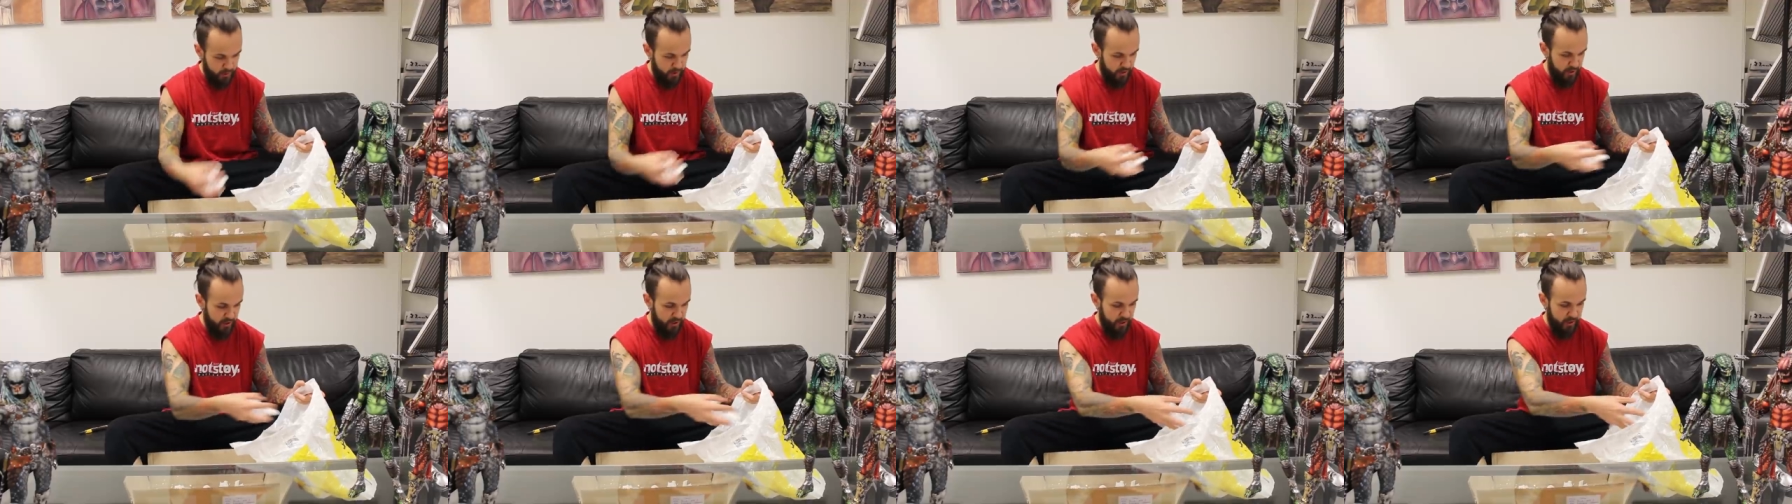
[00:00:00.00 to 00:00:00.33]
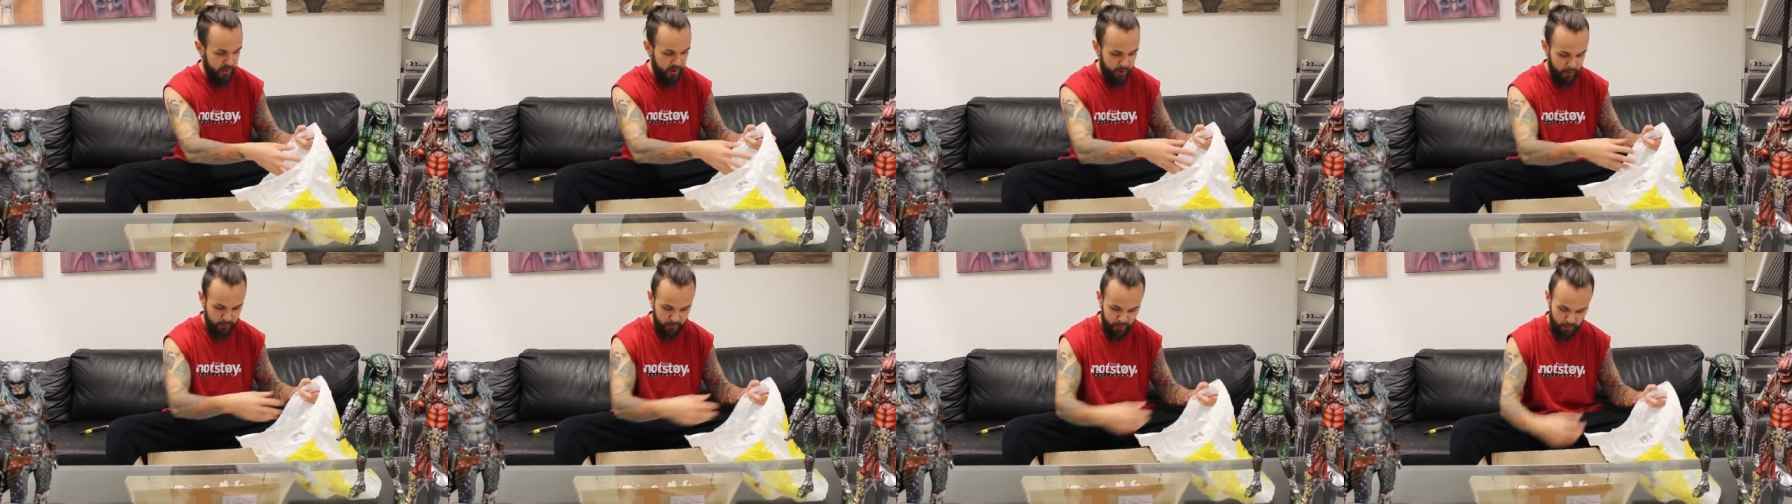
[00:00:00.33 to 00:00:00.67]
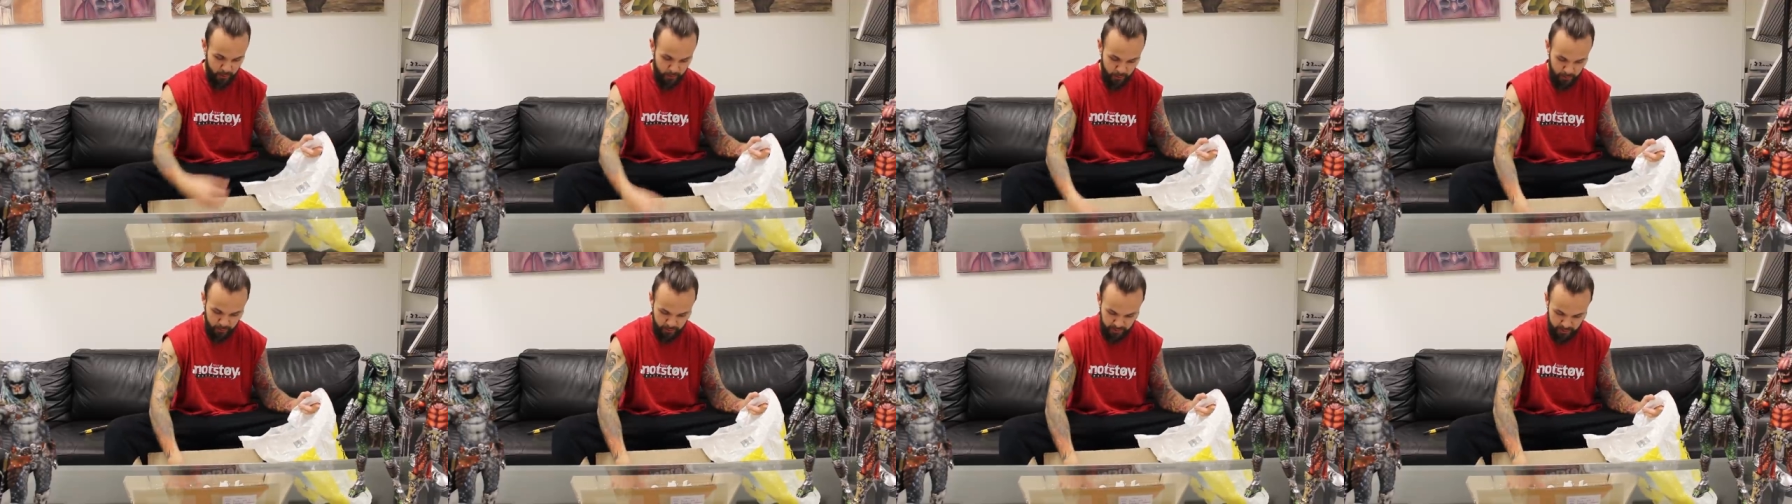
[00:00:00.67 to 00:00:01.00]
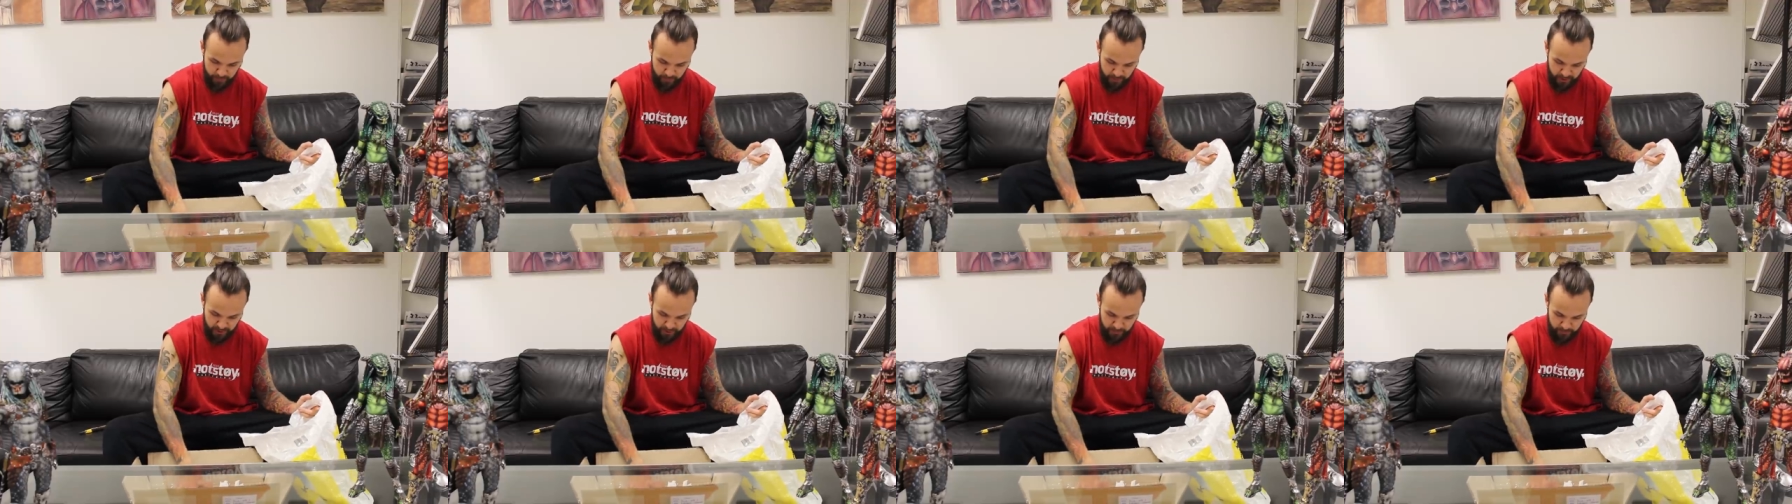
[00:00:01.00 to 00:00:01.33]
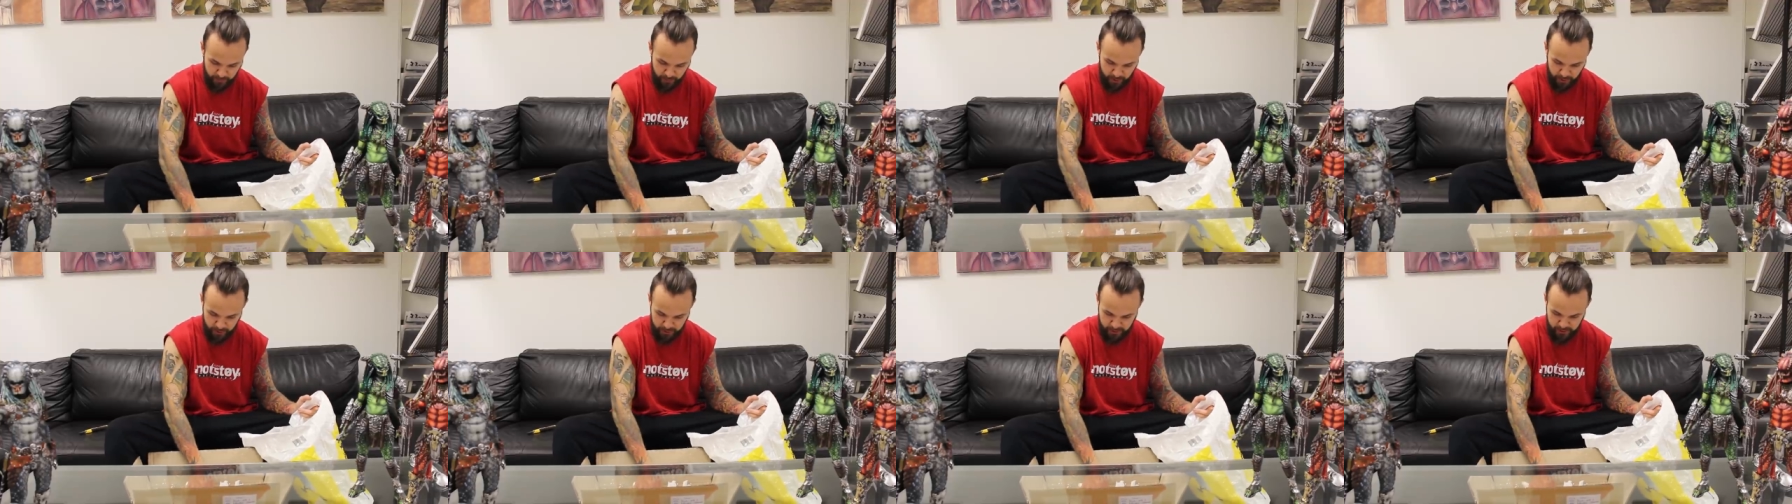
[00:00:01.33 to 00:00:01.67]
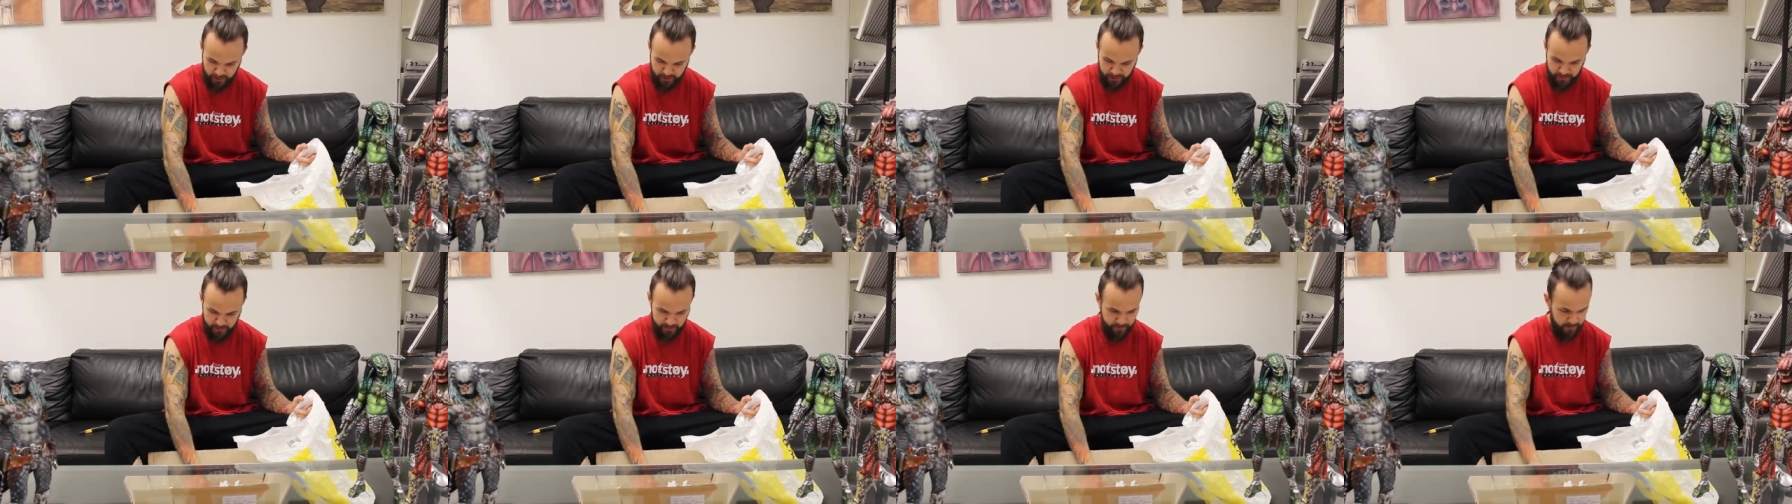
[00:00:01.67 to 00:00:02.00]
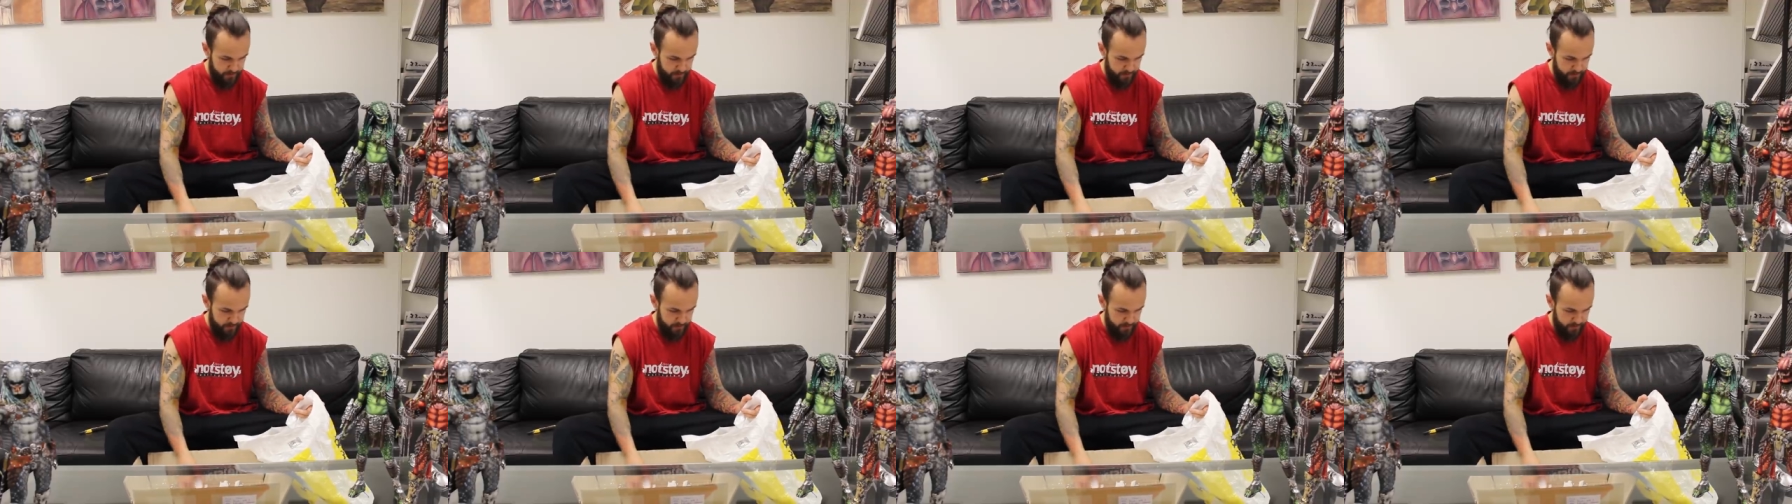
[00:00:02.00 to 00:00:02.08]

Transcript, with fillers: taking out all the big parts.